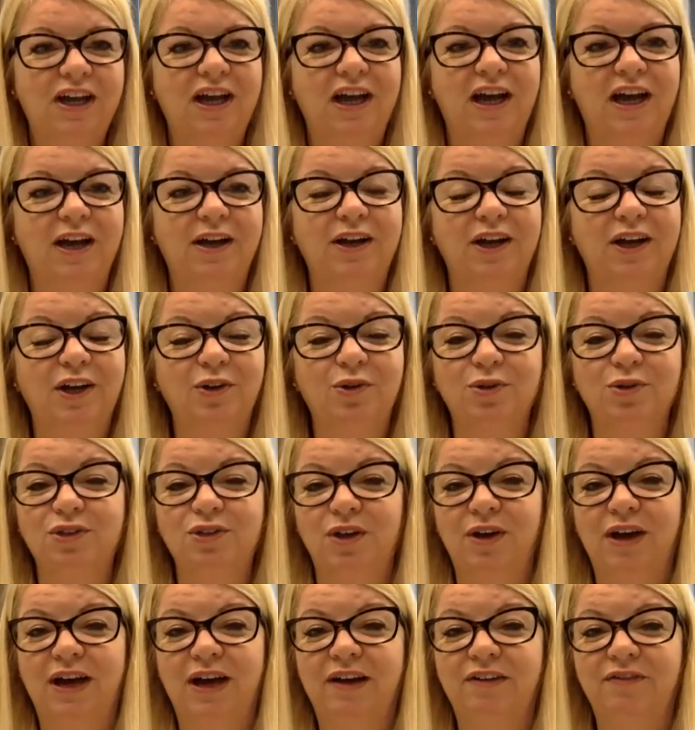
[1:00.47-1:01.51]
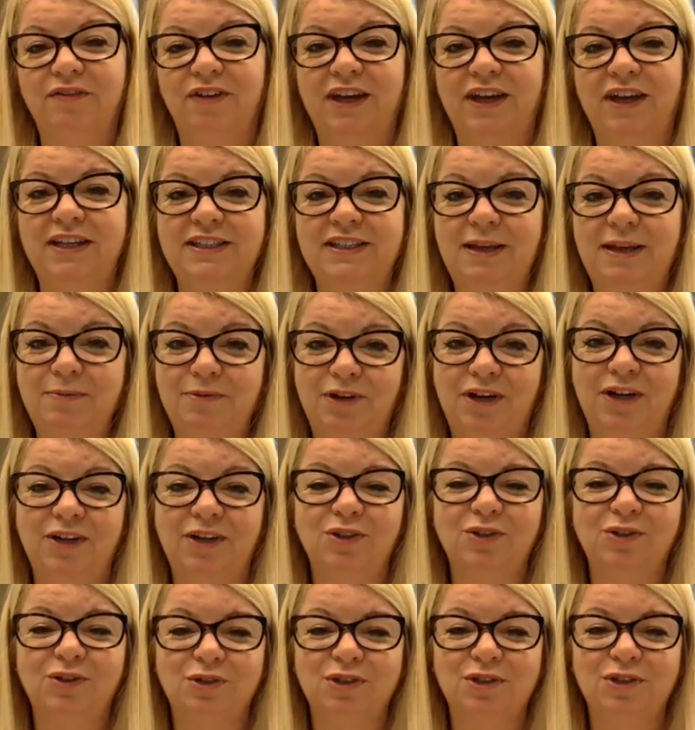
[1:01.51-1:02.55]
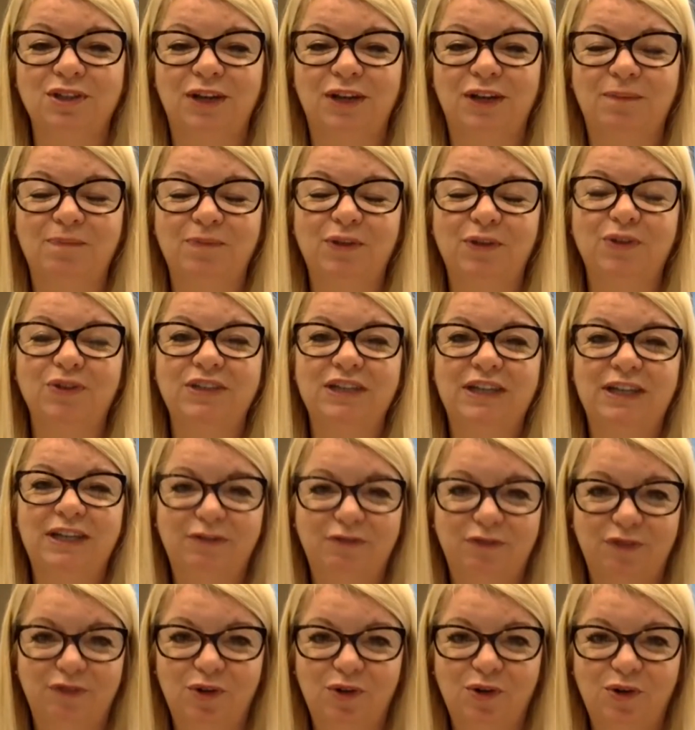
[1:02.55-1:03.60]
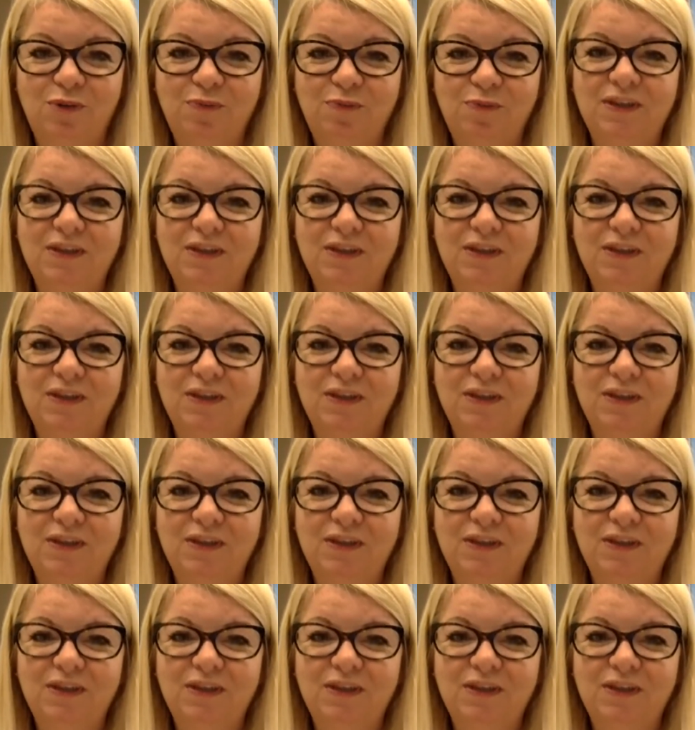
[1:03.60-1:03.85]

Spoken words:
And I also have a step-granddaughter who's nearly four.